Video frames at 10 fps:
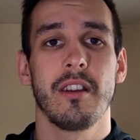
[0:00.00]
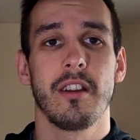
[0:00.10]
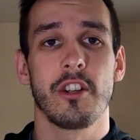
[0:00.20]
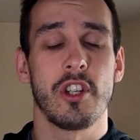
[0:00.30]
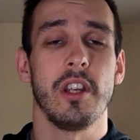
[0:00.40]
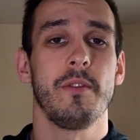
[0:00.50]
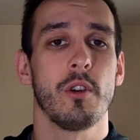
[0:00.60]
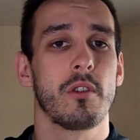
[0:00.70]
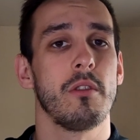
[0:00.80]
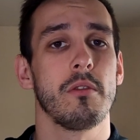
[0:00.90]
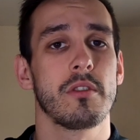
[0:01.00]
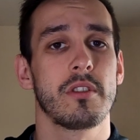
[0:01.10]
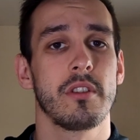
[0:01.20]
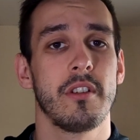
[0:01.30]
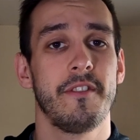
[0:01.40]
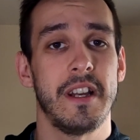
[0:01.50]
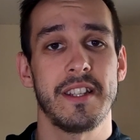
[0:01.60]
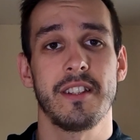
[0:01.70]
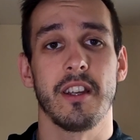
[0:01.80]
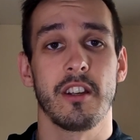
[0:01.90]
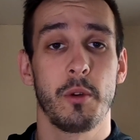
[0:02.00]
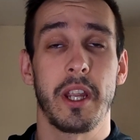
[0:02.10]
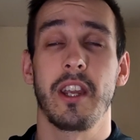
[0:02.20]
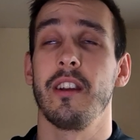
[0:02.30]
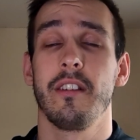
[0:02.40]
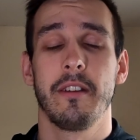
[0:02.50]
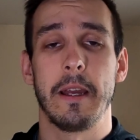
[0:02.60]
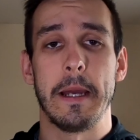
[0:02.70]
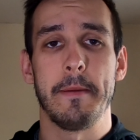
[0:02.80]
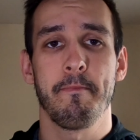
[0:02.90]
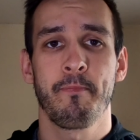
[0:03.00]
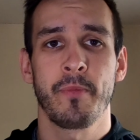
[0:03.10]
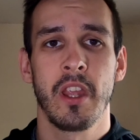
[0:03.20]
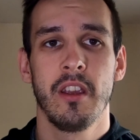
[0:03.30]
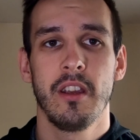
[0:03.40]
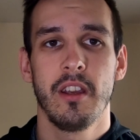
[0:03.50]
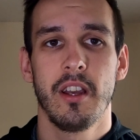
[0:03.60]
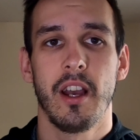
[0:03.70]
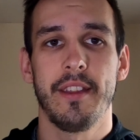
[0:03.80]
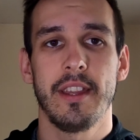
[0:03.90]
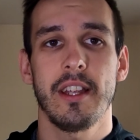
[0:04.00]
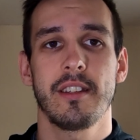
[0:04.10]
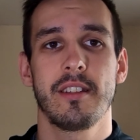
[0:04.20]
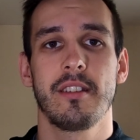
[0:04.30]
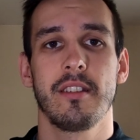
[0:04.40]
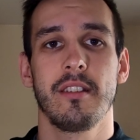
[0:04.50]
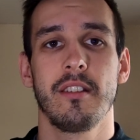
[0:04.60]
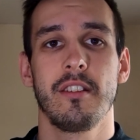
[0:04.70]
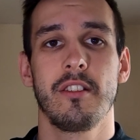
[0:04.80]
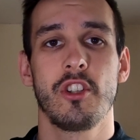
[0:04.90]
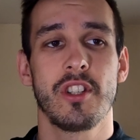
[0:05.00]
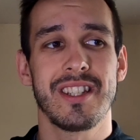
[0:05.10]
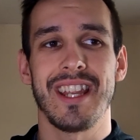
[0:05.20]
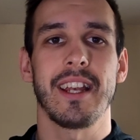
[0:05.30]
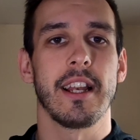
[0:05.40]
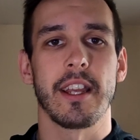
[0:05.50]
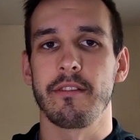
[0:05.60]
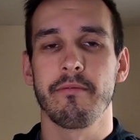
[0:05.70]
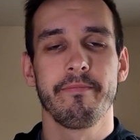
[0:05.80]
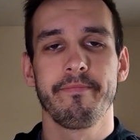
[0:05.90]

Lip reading: achieve your goals faster, quicker. And that's just a deadline.